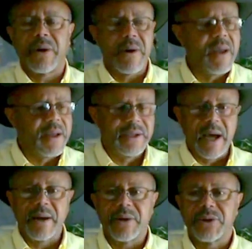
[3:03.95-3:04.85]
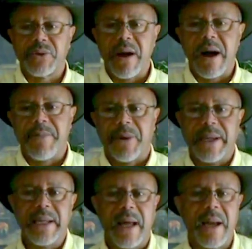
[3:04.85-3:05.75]
or Donald Trump, or
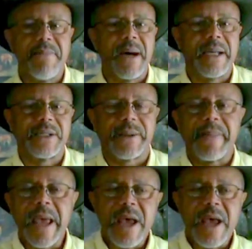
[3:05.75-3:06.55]
Elon Musk?